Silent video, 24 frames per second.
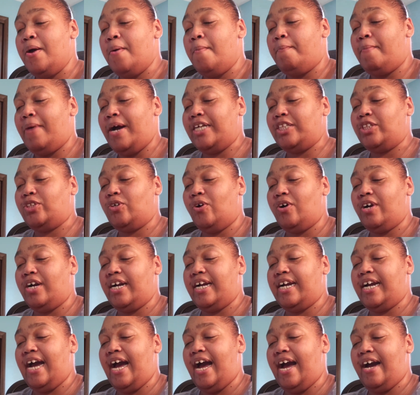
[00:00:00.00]
My daughter
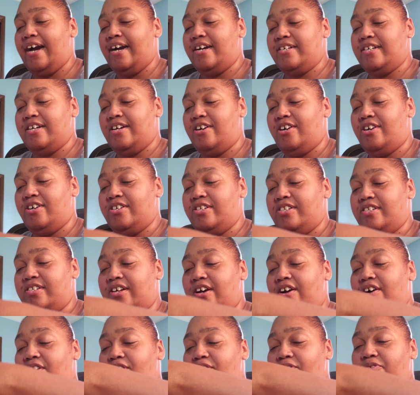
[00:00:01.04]
got
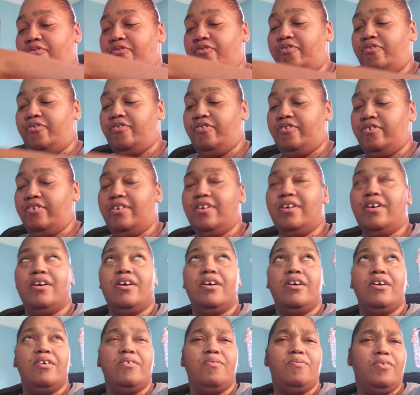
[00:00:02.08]
herself,
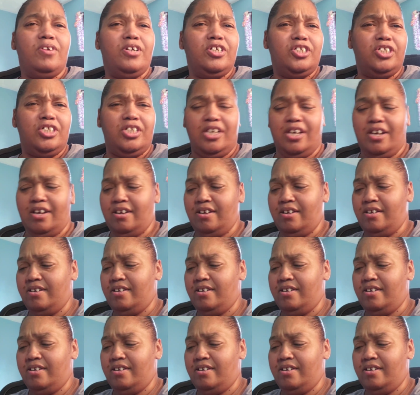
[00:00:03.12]
what did she get?